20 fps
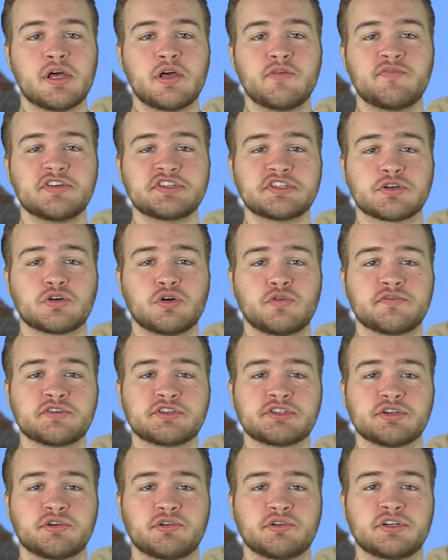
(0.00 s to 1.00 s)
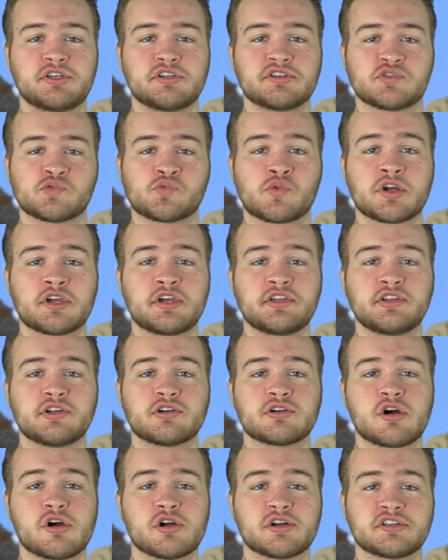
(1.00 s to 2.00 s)
Physical Facilities is working their
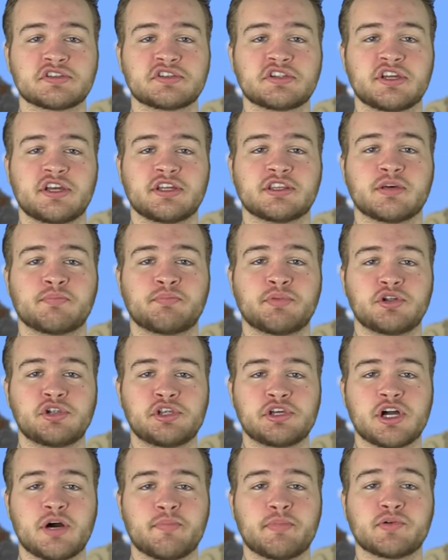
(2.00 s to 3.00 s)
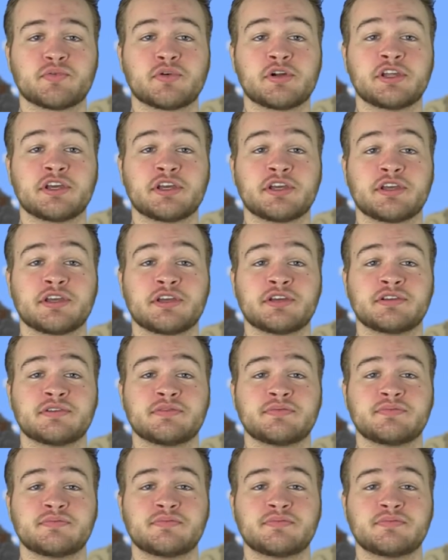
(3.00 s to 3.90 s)
hardest to get the building up and running again.